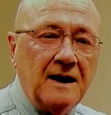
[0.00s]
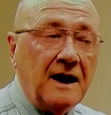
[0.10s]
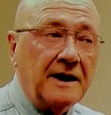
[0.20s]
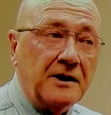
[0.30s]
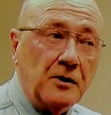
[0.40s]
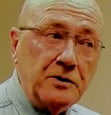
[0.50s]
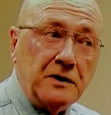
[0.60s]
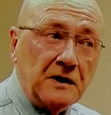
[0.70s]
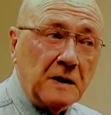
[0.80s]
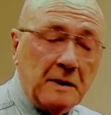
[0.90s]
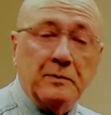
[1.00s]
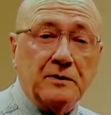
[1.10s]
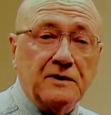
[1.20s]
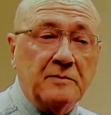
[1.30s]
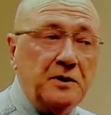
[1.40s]
And I know you can come up
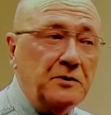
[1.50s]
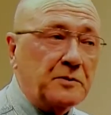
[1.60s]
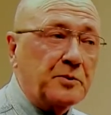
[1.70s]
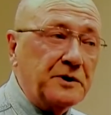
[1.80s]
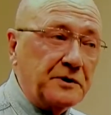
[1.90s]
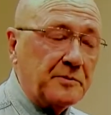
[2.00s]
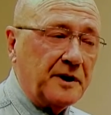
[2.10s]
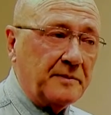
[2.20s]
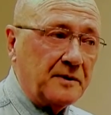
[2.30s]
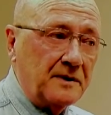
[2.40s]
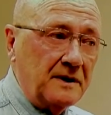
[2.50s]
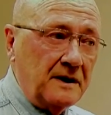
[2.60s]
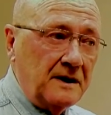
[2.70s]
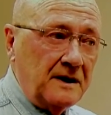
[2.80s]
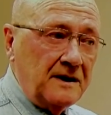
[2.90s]
with computer printer paper.
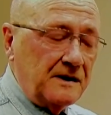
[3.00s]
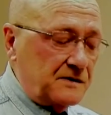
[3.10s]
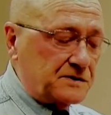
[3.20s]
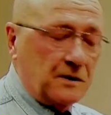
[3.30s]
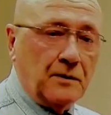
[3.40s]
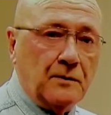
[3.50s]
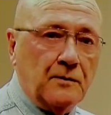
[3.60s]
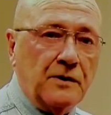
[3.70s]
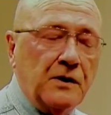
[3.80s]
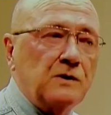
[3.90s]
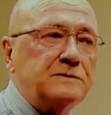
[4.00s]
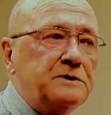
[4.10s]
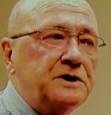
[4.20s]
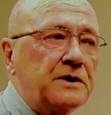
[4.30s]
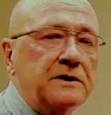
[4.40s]
So with those
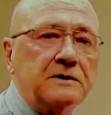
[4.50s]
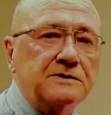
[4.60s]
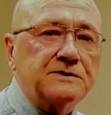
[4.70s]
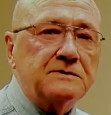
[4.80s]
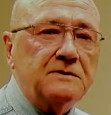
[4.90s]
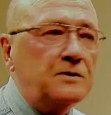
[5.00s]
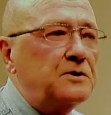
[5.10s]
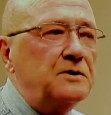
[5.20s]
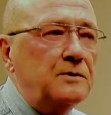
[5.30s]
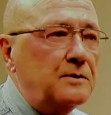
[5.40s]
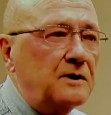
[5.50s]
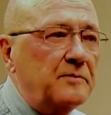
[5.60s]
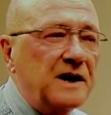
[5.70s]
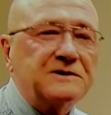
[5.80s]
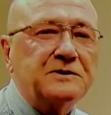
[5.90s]
materials, you could do a
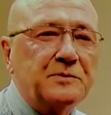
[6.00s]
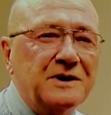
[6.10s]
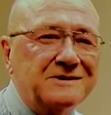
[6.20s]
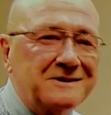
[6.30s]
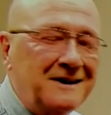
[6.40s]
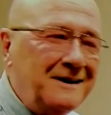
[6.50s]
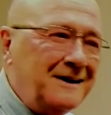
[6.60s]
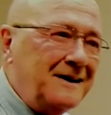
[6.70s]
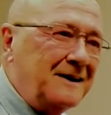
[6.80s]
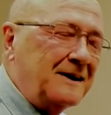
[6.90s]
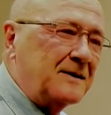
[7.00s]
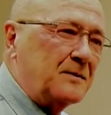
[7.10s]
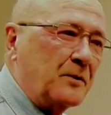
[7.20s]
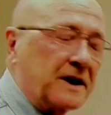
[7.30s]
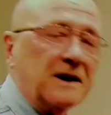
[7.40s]
masterpiece.
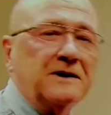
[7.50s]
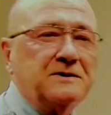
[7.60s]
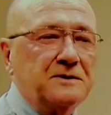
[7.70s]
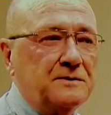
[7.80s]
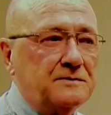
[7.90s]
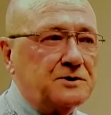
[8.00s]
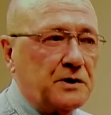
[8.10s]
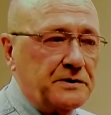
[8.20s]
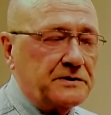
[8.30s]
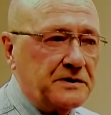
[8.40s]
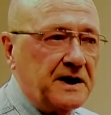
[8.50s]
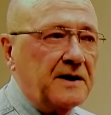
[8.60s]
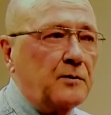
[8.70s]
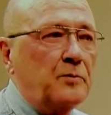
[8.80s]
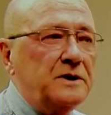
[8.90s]
What I'd like to show you
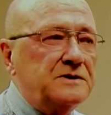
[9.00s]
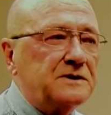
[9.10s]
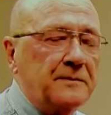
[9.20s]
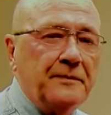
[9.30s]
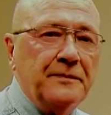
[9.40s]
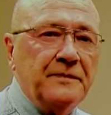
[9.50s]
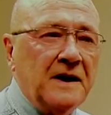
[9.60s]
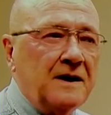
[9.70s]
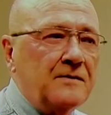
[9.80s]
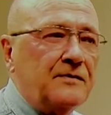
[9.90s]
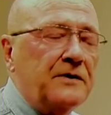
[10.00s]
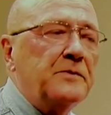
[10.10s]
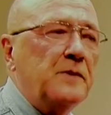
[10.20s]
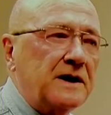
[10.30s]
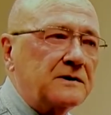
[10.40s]
today will be some
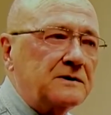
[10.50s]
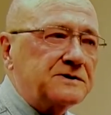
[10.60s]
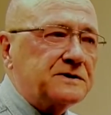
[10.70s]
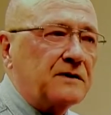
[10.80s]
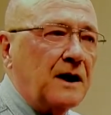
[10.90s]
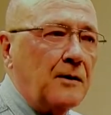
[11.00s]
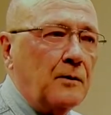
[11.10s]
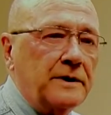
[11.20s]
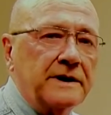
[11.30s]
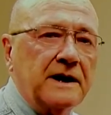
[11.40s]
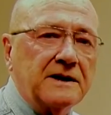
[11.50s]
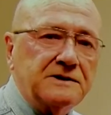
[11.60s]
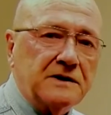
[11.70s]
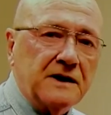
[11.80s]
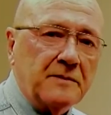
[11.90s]
fundamentals of how one gets
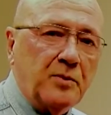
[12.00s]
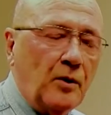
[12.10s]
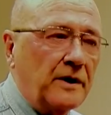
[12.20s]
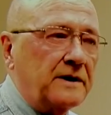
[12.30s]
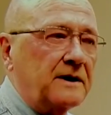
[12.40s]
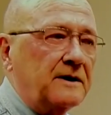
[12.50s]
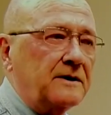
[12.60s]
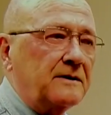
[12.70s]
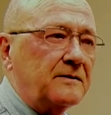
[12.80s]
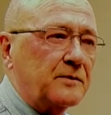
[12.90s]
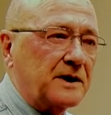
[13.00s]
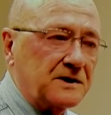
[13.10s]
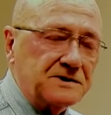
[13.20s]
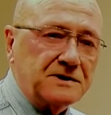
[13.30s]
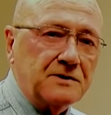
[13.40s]
to that point in
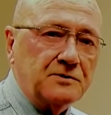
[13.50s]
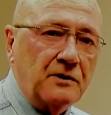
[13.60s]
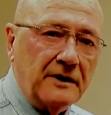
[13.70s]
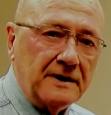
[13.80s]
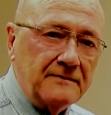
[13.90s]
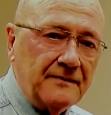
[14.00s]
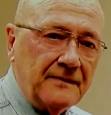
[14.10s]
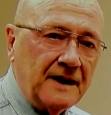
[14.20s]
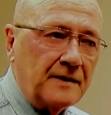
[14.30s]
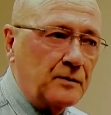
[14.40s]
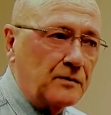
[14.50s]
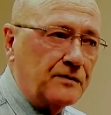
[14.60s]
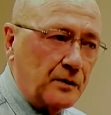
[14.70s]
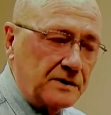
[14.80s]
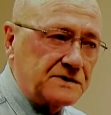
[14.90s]
realistic drawing. And we'll
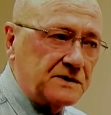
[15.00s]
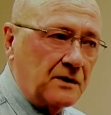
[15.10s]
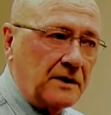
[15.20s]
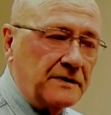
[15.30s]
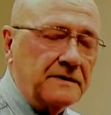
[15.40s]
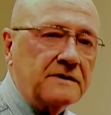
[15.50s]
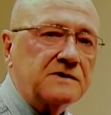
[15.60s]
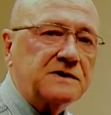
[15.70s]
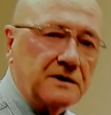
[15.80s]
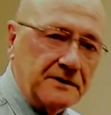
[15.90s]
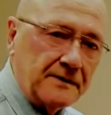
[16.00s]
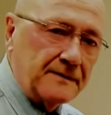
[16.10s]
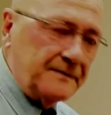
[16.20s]
focus on the cylinder.